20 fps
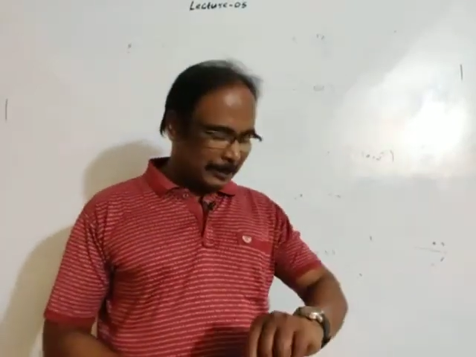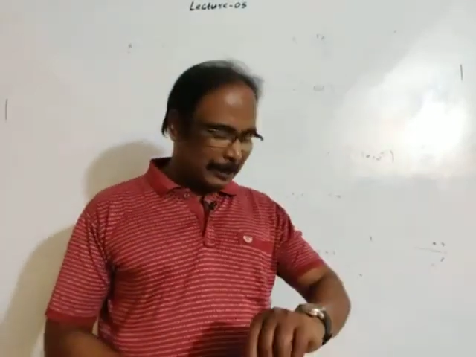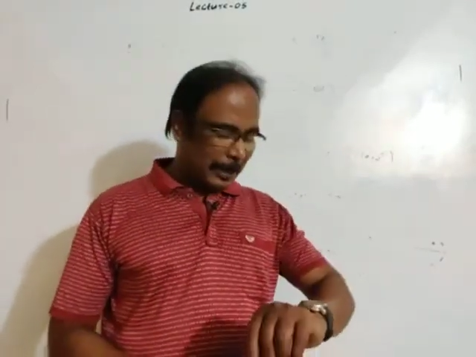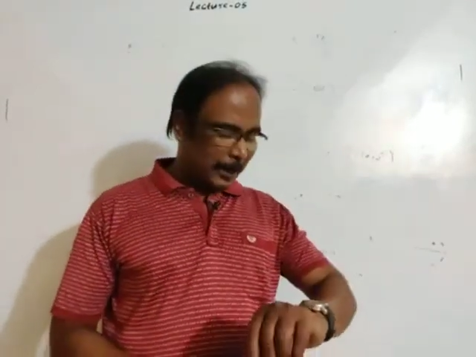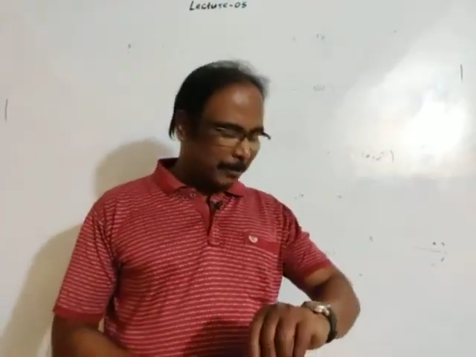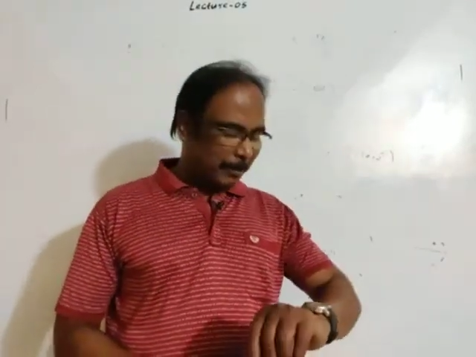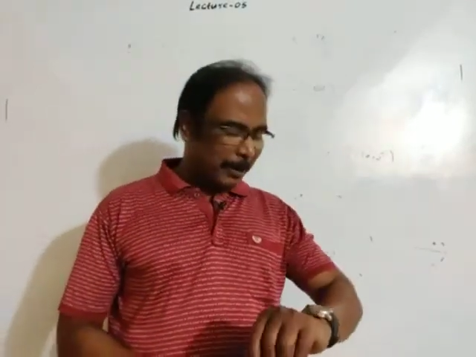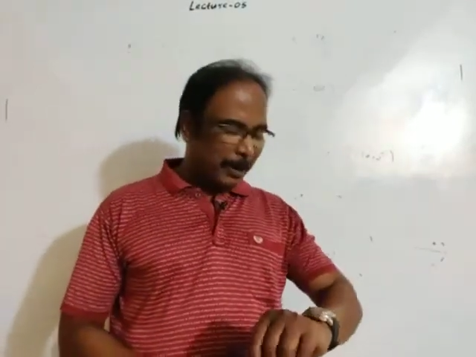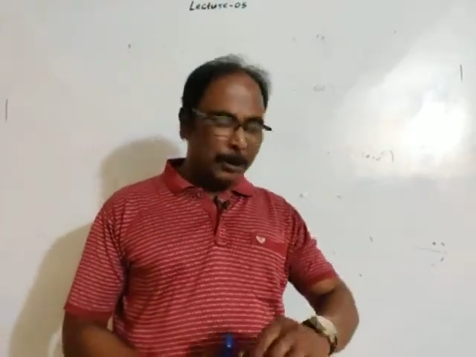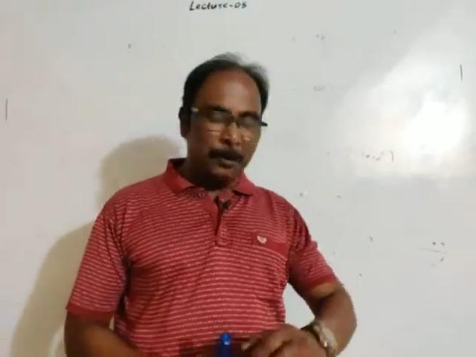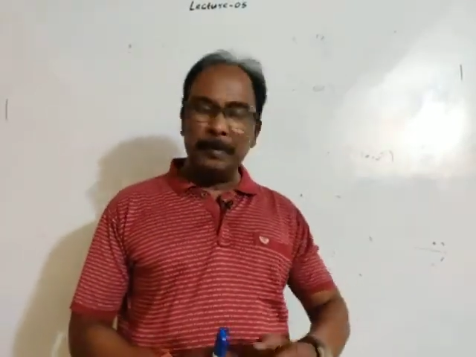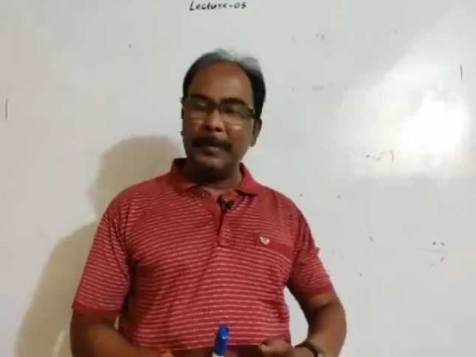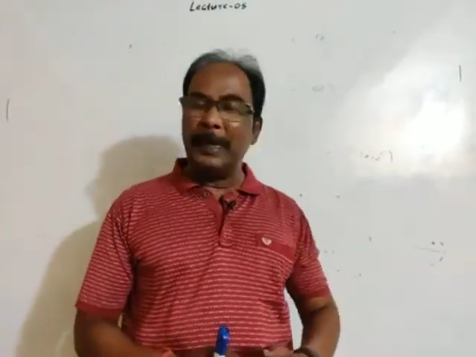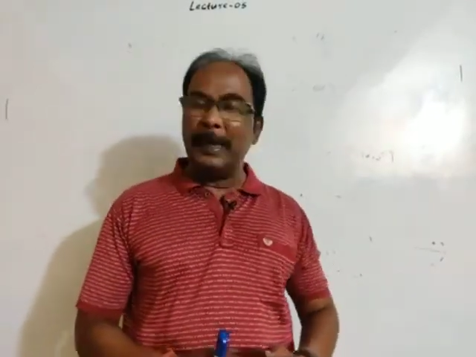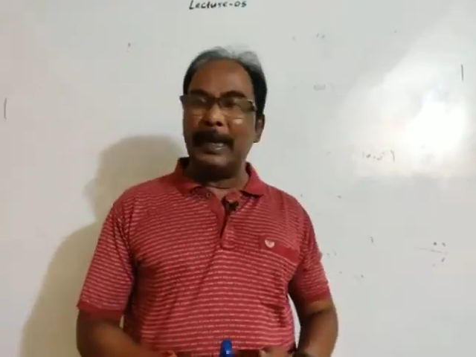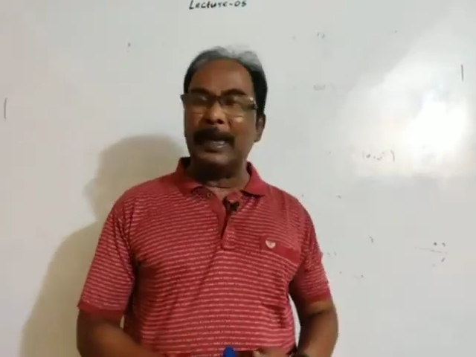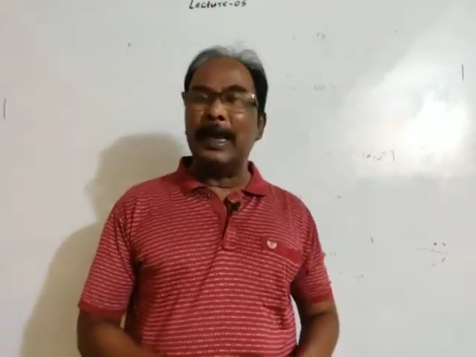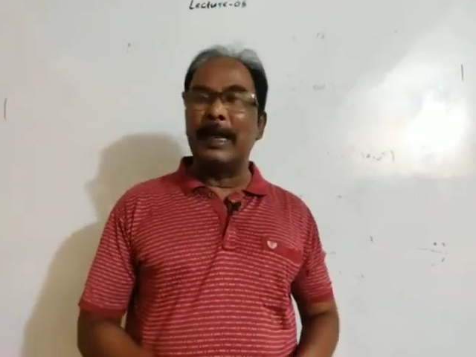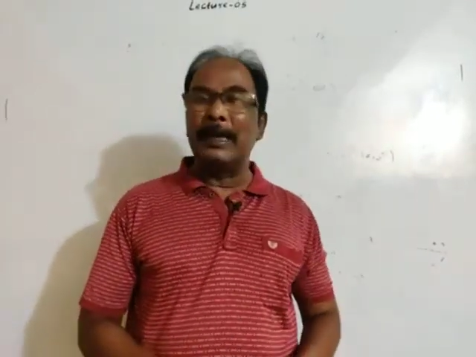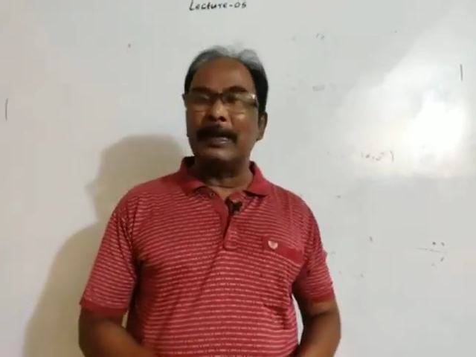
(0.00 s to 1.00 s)
some
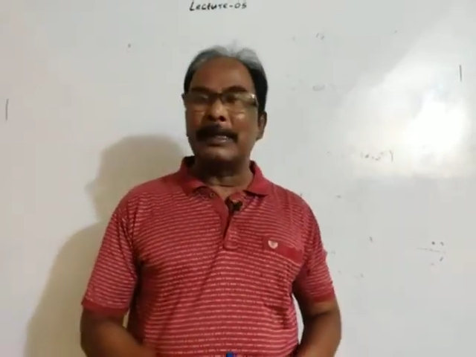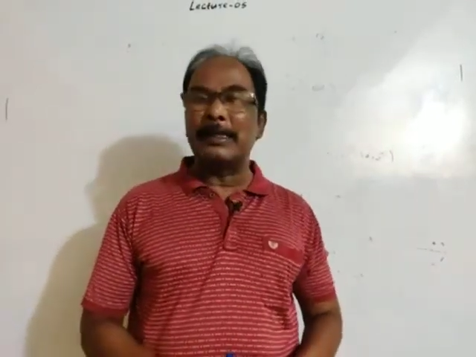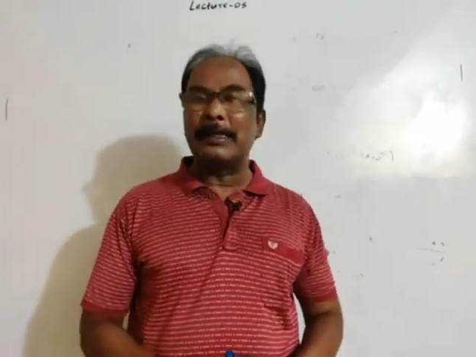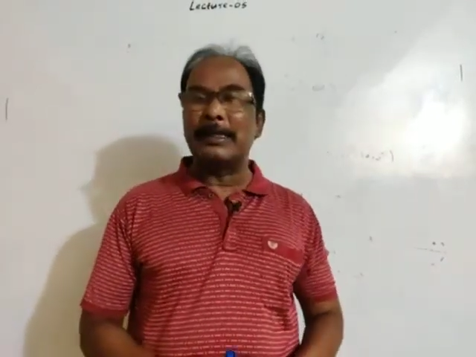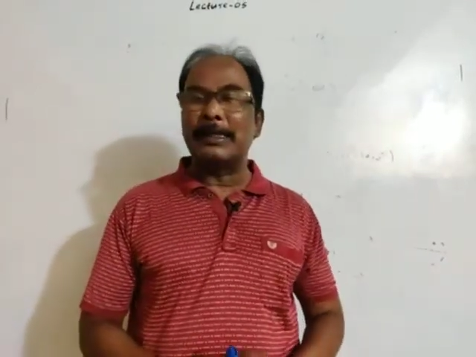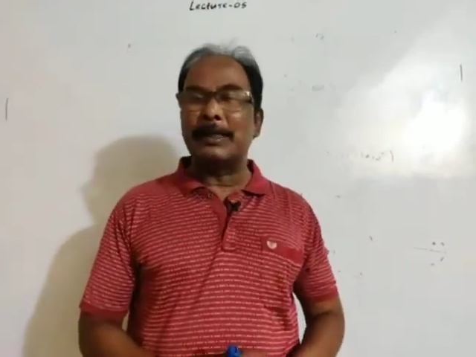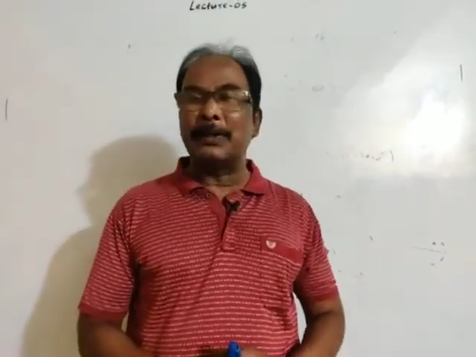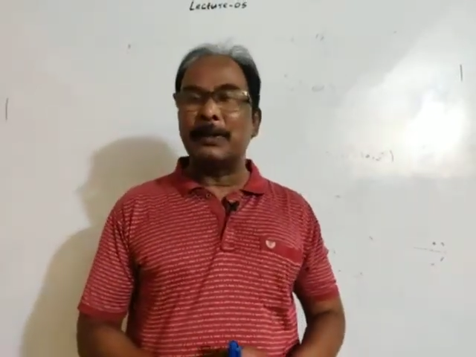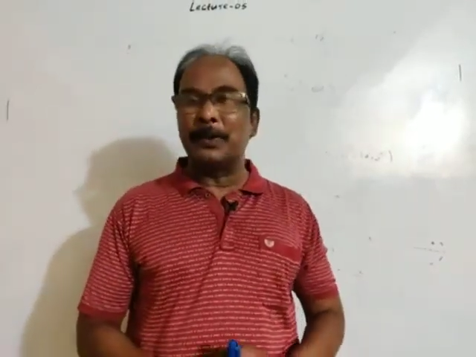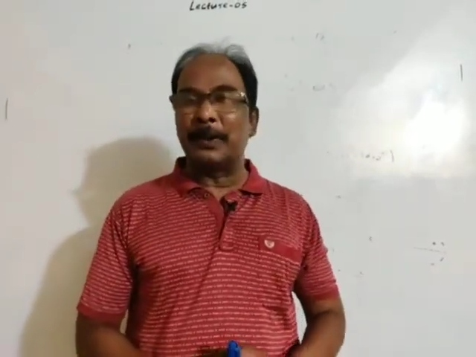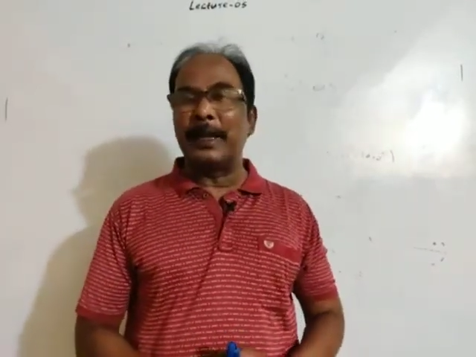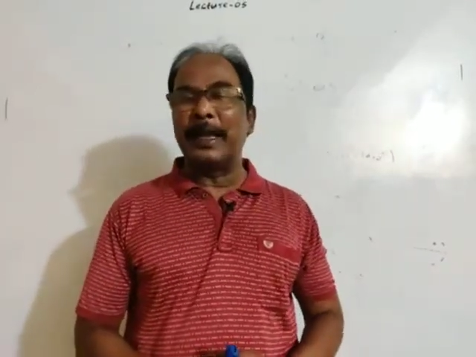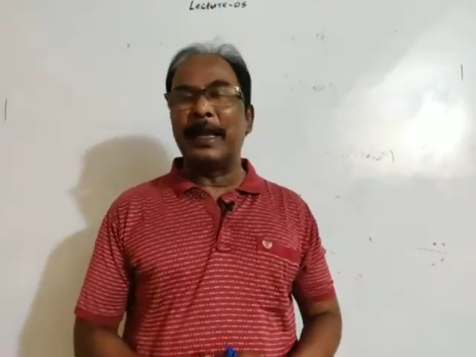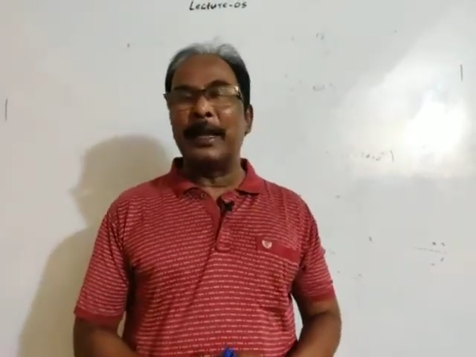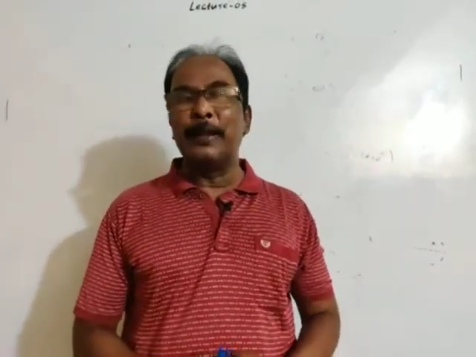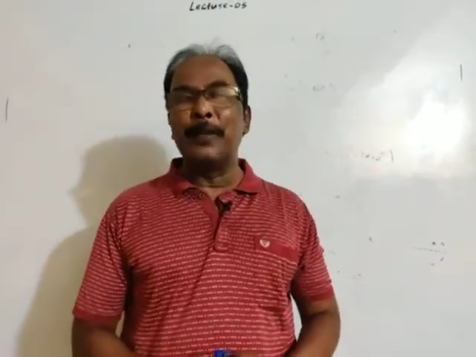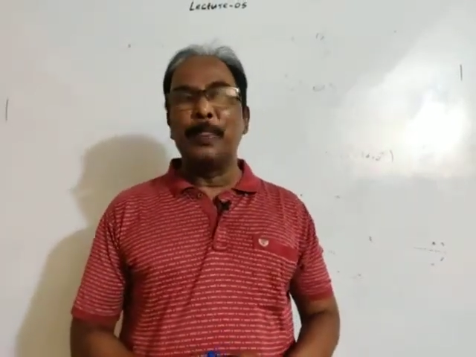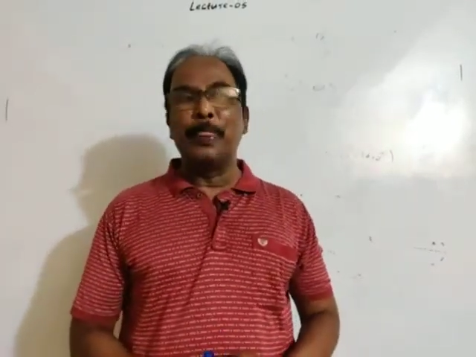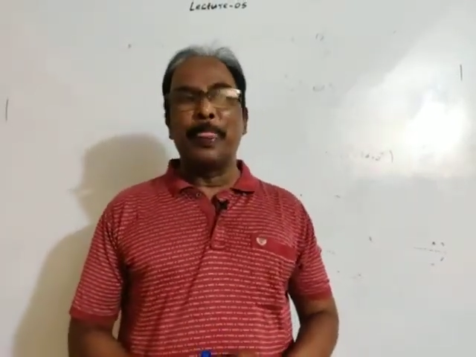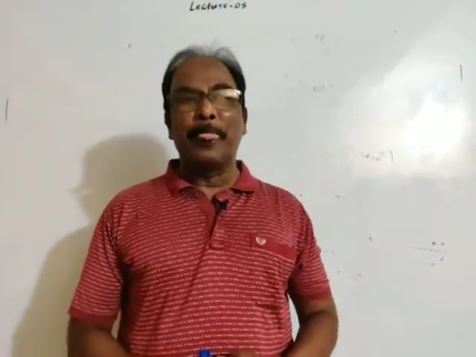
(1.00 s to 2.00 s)
numericals, okay.